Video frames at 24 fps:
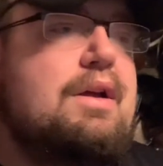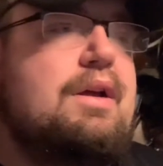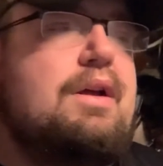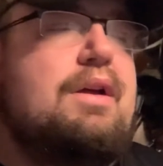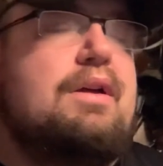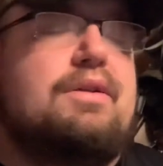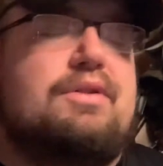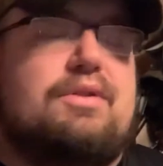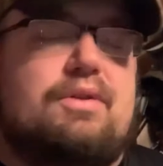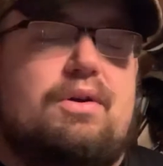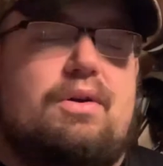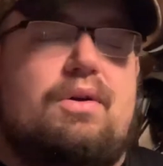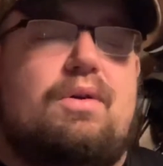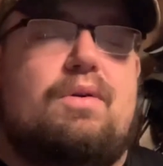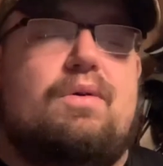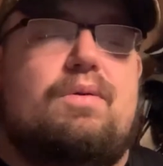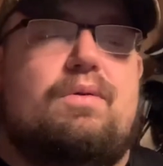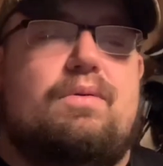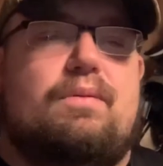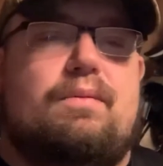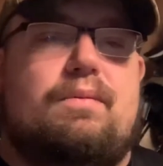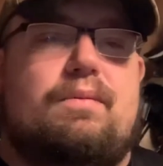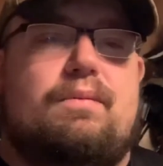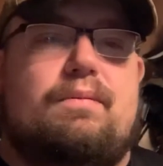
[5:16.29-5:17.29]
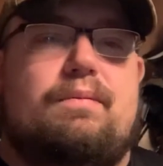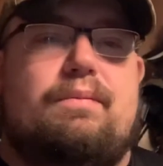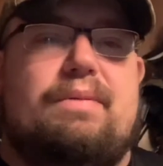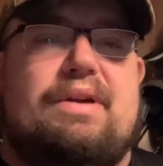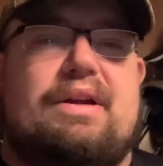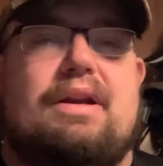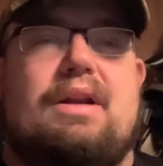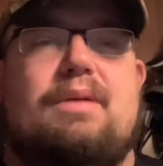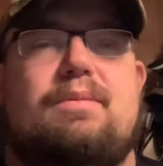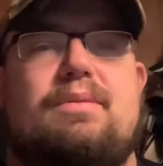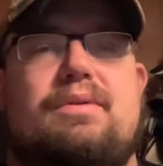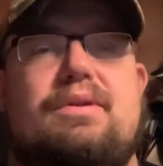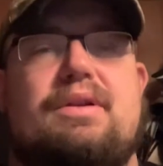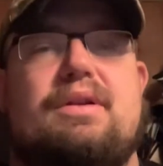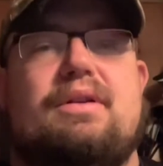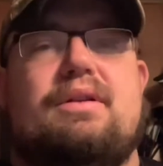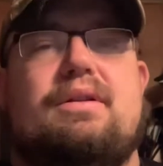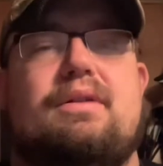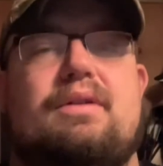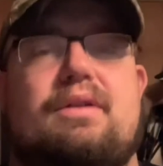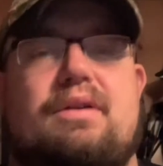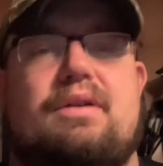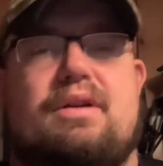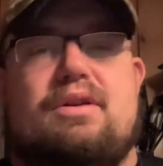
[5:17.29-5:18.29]
So being able
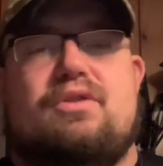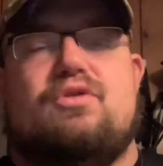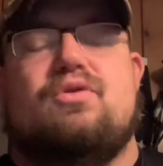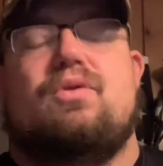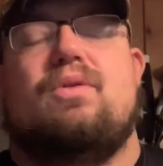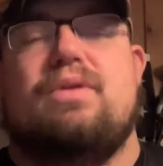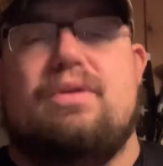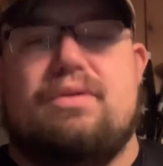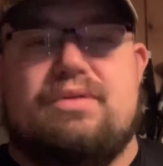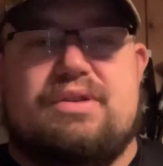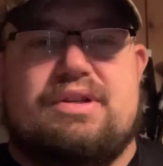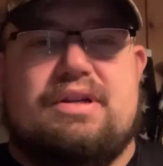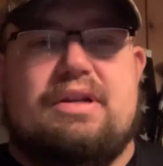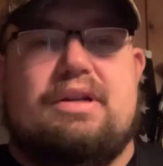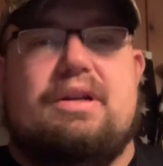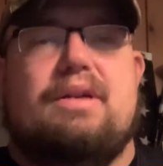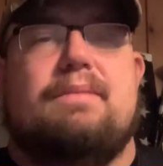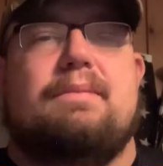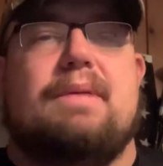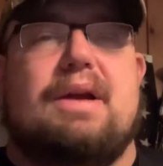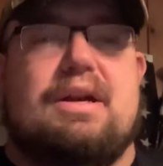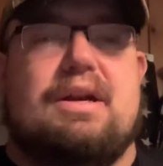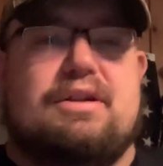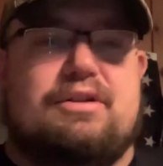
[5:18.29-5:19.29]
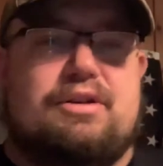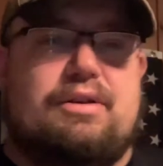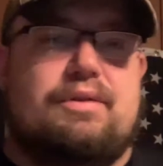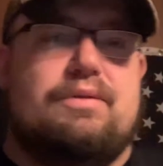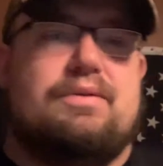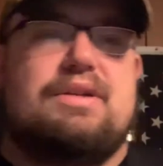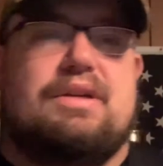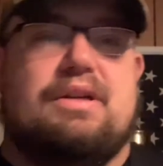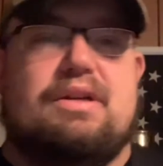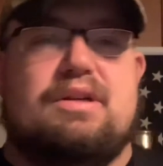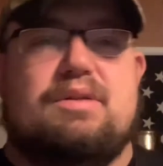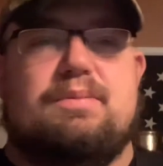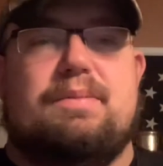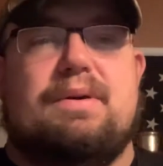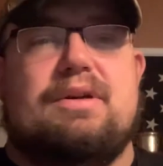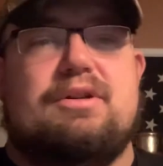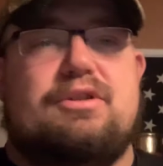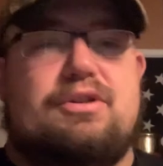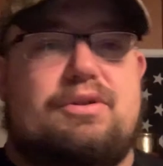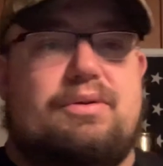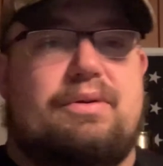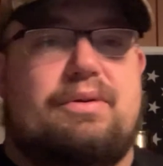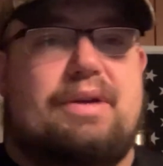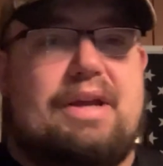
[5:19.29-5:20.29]
to control your scent and mask your scent as
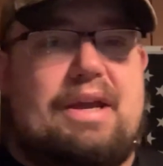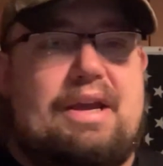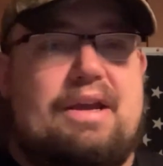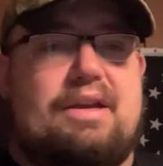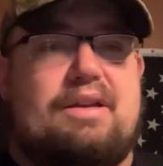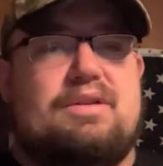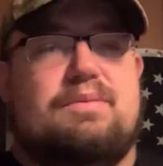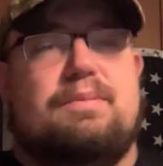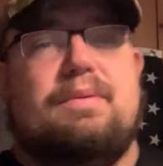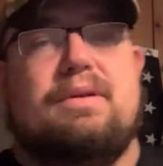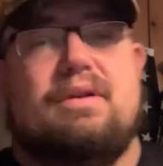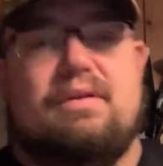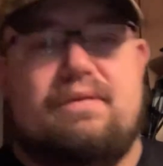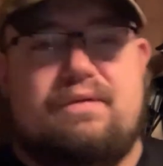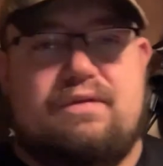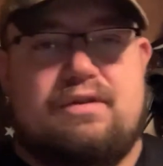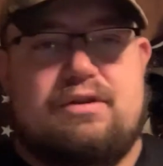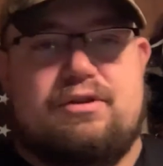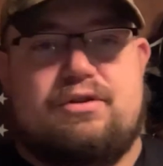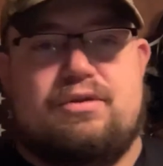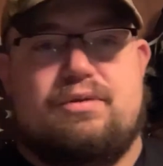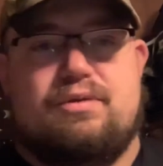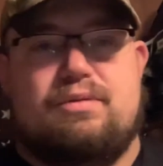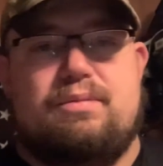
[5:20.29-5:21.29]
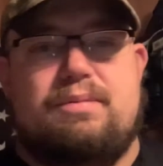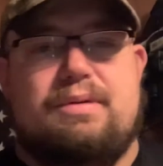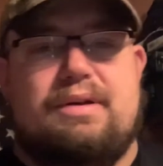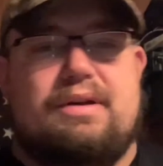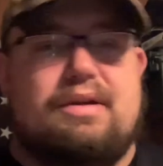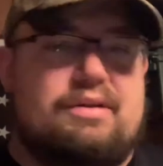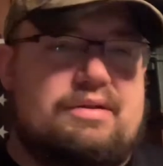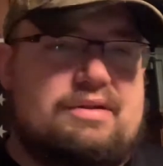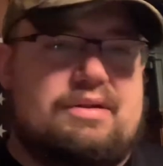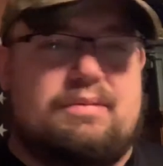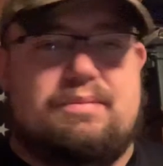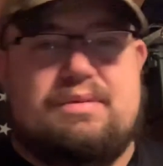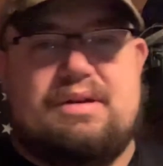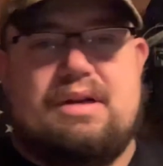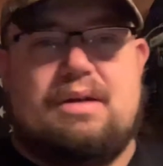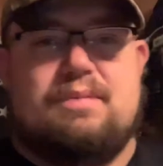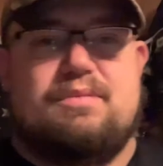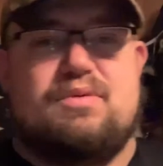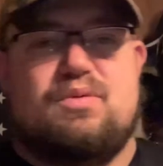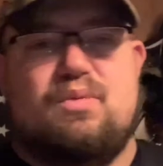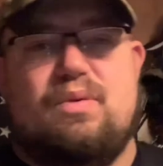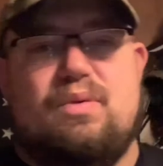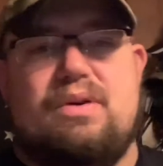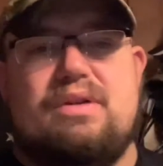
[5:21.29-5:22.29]
best you can is beneficial, because
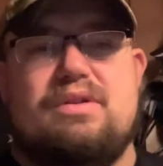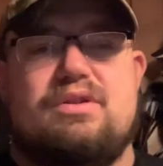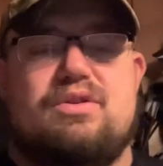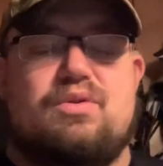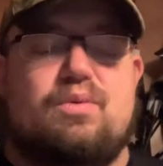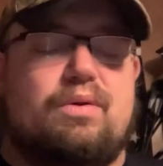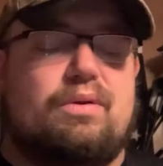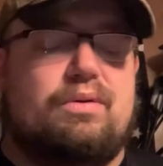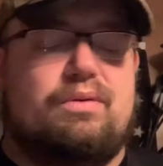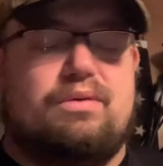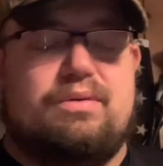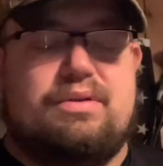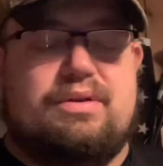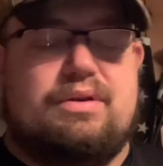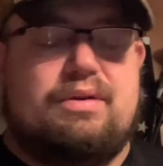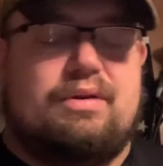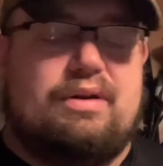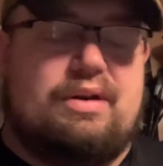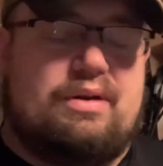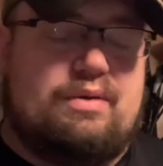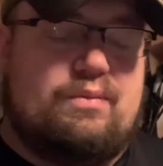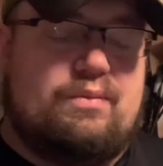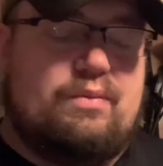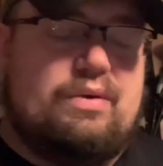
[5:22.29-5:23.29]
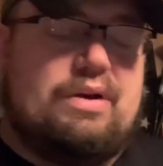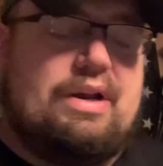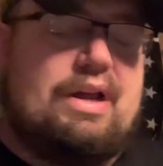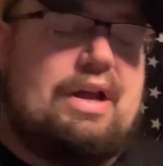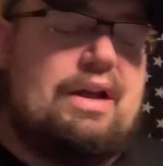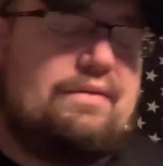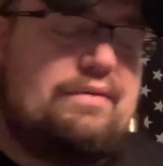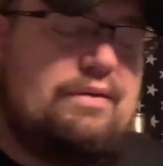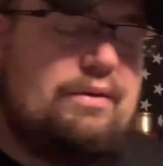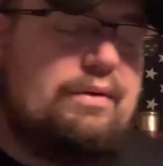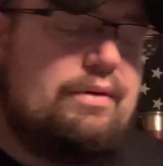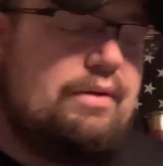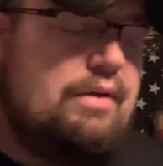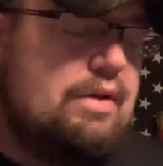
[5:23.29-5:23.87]
sometimes wind swirls and what have you.